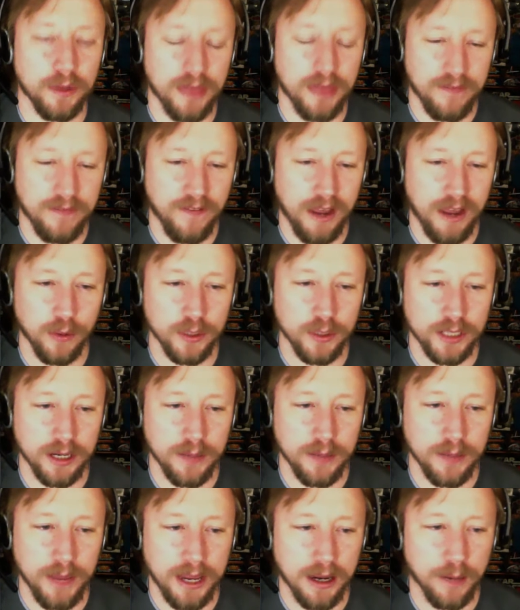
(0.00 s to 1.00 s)
Vader was going
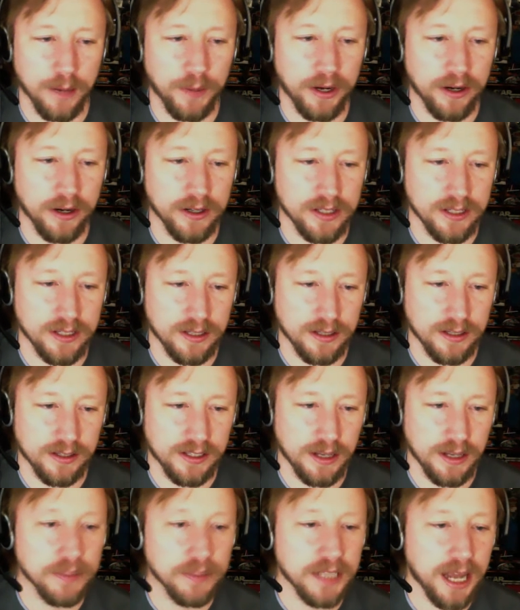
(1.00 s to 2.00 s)
to make an appearance
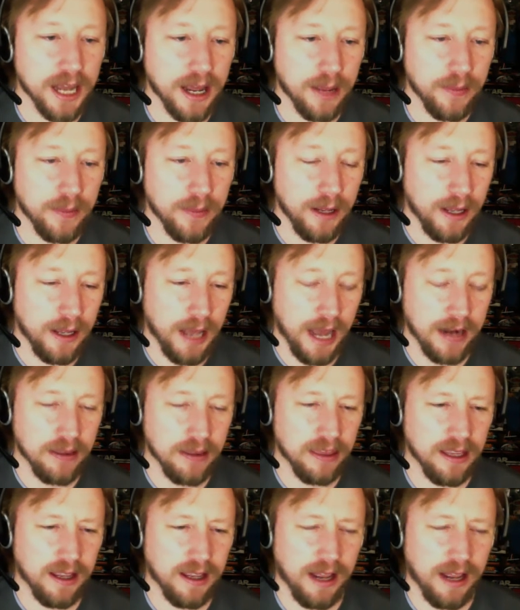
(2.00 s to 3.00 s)
sometime. I
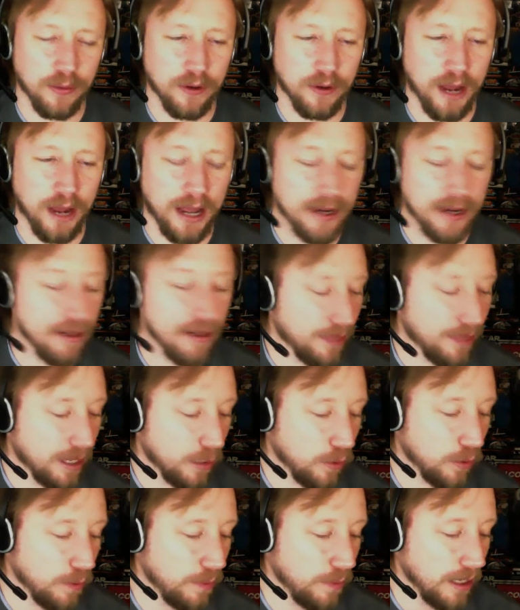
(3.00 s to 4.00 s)
didn't think it
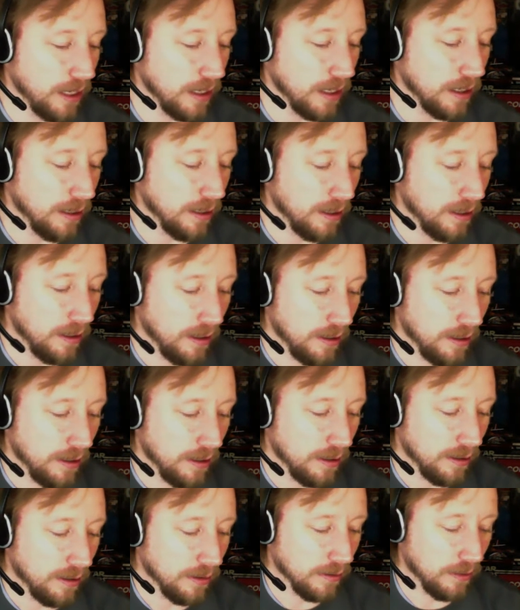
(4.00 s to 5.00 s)
would be
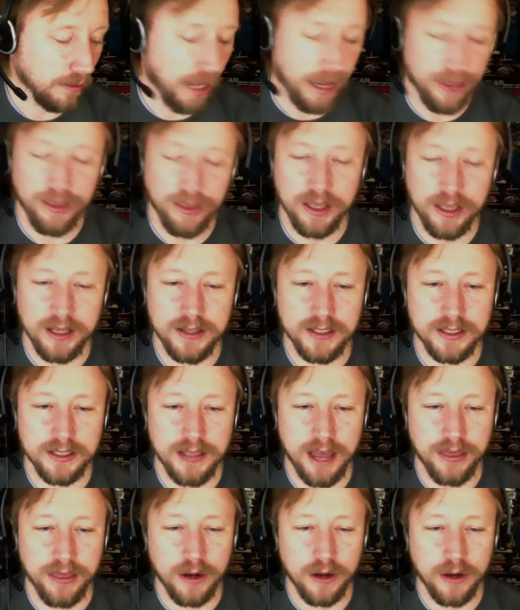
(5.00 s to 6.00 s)
like this.
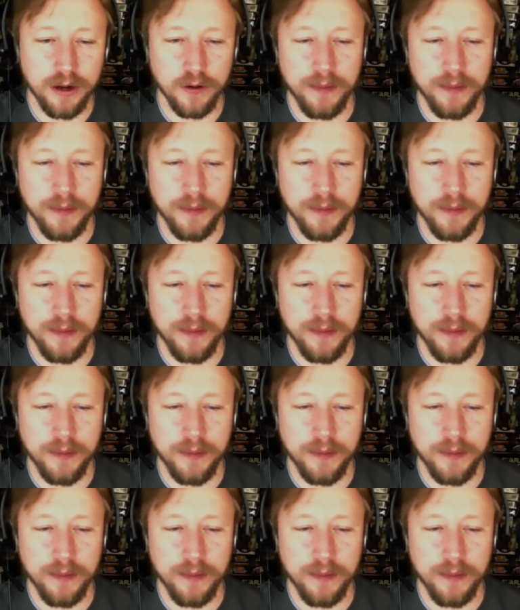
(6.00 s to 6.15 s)
I thought it might